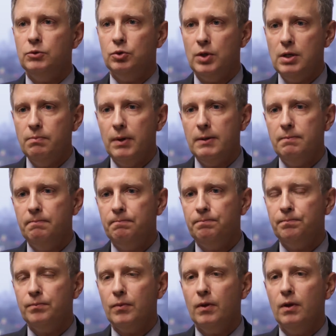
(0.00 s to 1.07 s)
treatment.
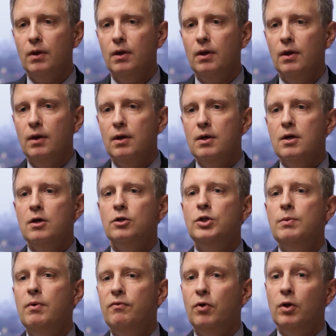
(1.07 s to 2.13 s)

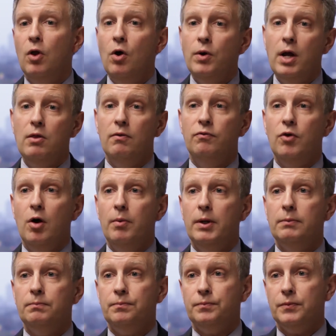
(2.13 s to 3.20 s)
Treatment for low-grade
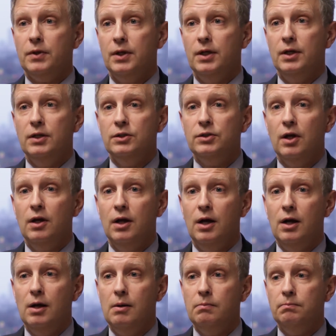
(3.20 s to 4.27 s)
lymphoma is
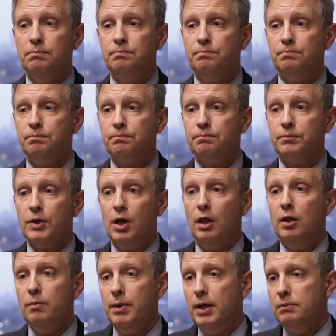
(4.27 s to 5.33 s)
a
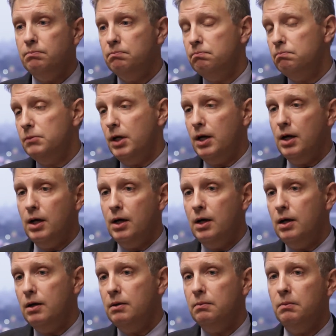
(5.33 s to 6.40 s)
little bit
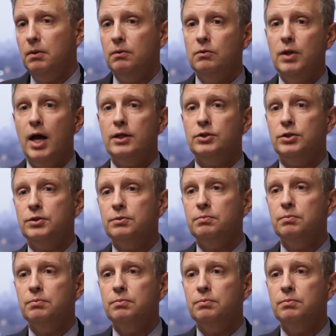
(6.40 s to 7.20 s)
less